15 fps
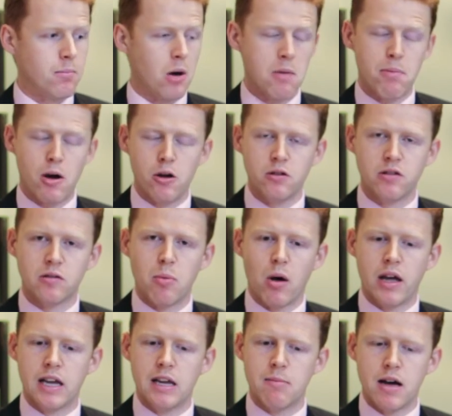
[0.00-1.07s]
by post,
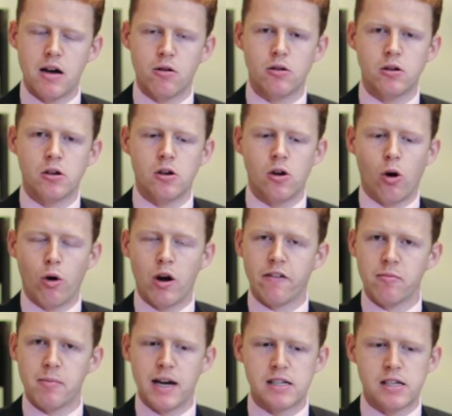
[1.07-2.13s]
by email, or
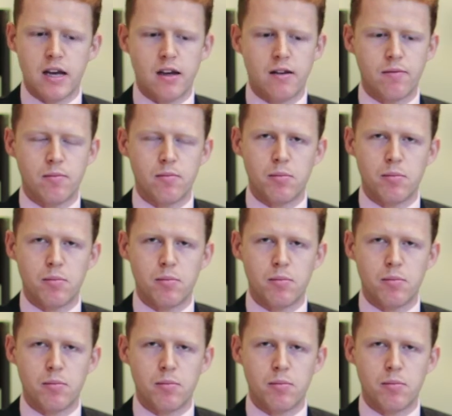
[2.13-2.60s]
even better,